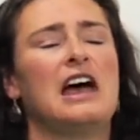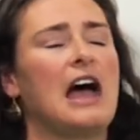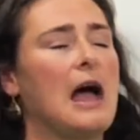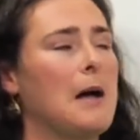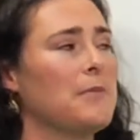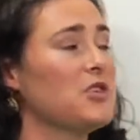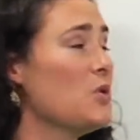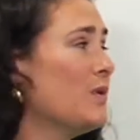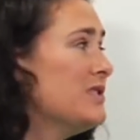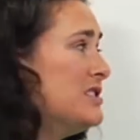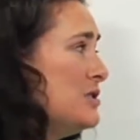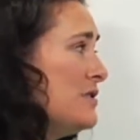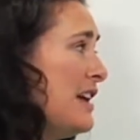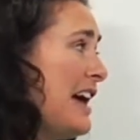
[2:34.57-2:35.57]
Um, you would
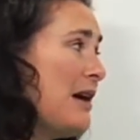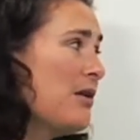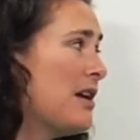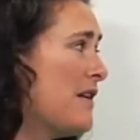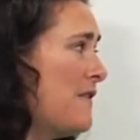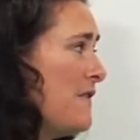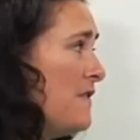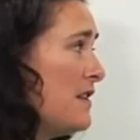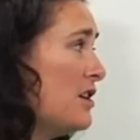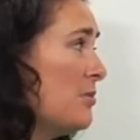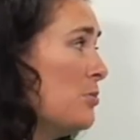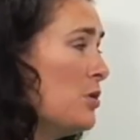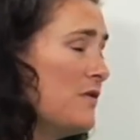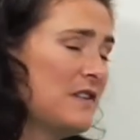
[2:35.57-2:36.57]
do that if you're
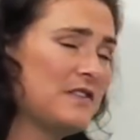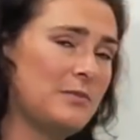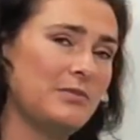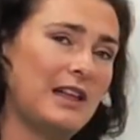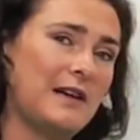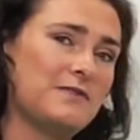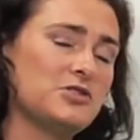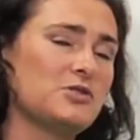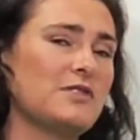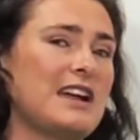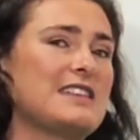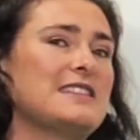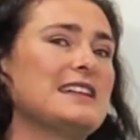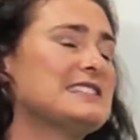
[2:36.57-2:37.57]
moving from left to
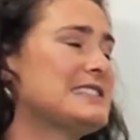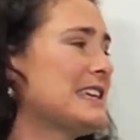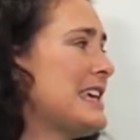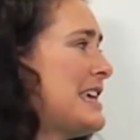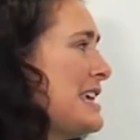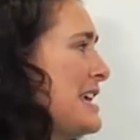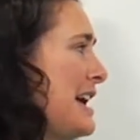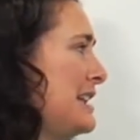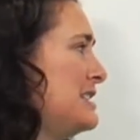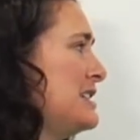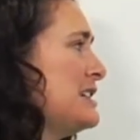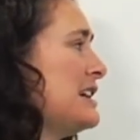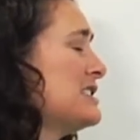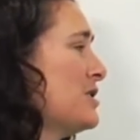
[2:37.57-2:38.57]
right. That's the key idea.